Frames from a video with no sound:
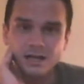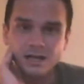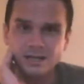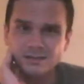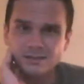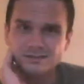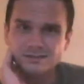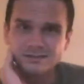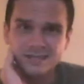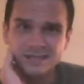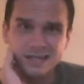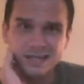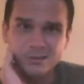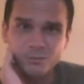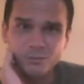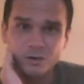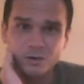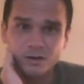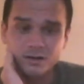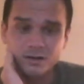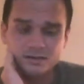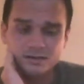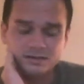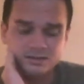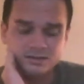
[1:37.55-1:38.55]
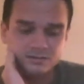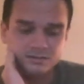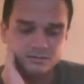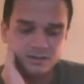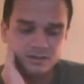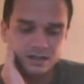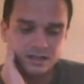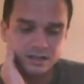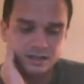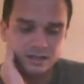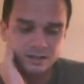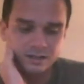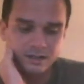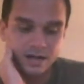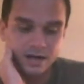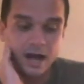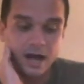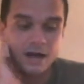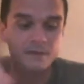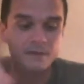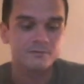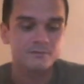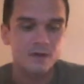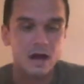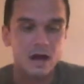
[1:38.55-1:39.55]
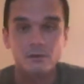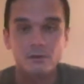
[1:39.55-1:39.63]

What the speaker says: Sam works. I